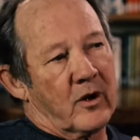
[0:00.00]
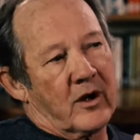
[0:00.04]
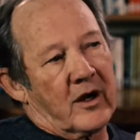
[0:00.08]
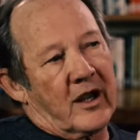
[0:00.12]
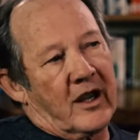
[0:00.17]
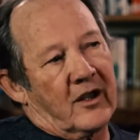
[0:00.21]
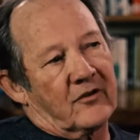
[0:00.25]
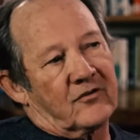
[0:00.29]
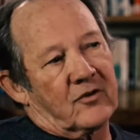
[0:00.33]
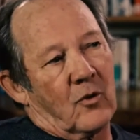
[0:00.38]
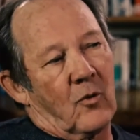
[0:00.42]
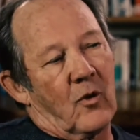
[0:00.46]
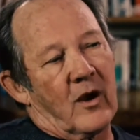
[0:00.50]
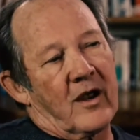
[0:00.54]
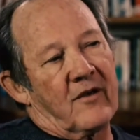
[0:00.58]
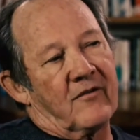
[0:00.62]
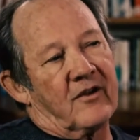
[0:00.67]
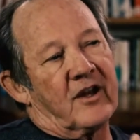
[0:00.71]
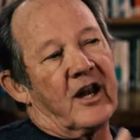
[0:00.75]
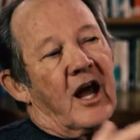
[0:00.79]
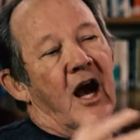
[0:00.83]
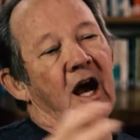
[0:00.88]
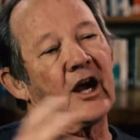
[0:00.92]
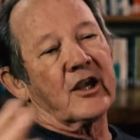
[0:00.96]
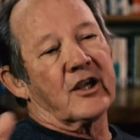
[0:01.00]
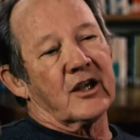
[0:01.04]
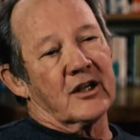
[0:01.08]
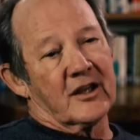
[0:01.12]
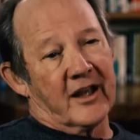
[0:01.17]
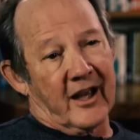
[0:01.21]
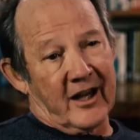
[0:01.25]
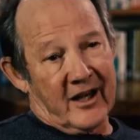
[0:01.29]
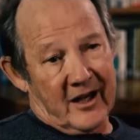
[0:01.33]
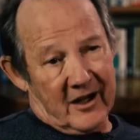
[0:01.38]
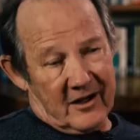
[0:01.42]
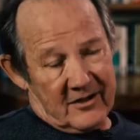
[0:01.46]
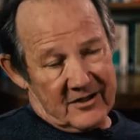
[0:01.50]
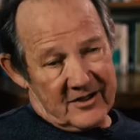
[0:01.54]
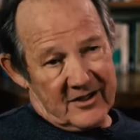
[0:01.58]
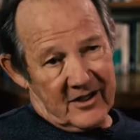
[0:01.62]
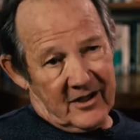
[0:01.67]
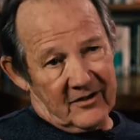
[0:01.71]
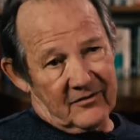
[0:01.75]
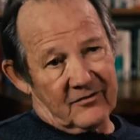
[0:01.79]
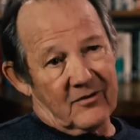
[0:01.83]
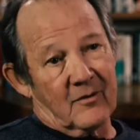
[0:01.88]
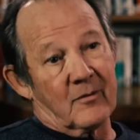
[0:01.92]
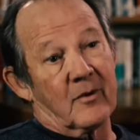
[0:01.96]
it's a way of inoculating
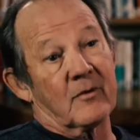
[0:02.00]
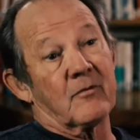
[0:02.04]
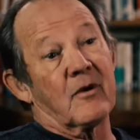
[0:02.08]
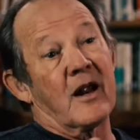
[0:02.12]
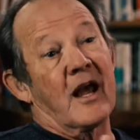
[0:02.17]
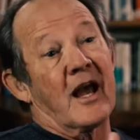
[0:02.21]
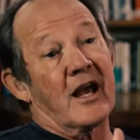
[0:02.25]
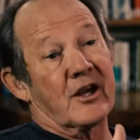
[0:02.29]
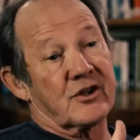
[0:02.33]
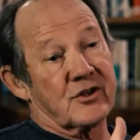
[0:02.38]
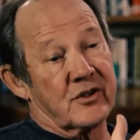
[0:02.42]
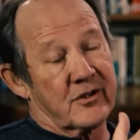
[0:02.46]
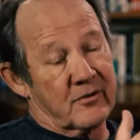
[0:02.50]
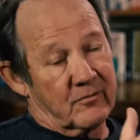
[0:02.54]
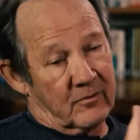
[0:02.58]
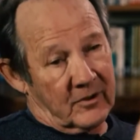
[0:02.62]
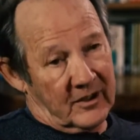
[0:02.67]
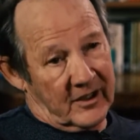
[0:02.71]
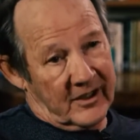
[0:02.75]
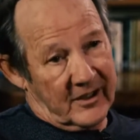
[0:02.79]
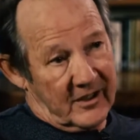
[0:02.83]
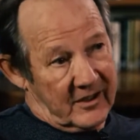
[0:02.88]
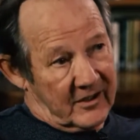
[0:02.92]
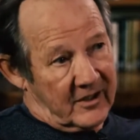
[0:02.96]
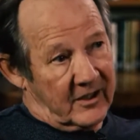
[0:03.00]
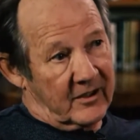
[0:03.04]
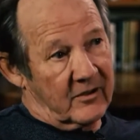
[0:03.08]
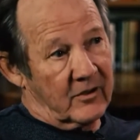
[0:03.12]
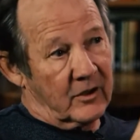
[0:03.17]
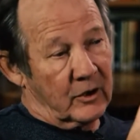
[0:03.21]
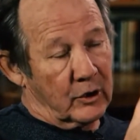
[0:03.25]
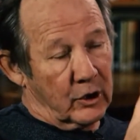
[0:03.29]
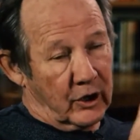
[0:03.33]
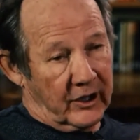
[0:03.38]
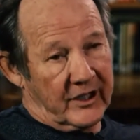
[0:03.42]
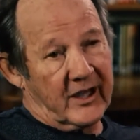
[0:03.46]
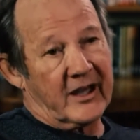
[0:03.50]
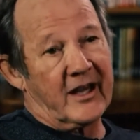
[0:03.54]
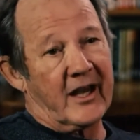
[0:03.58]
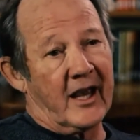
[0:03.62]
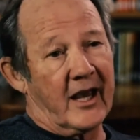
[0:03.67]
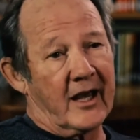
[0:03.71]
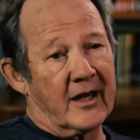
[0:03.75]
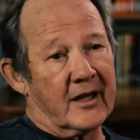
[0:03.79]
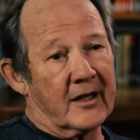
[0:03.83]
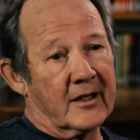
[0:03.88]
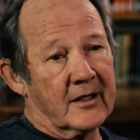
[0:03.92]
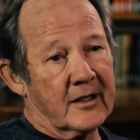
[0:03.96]
ourselves from actually really then looking
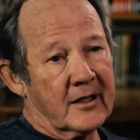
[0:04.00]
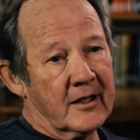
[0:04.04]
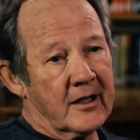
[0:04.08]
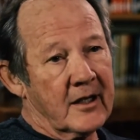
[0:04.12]
at it.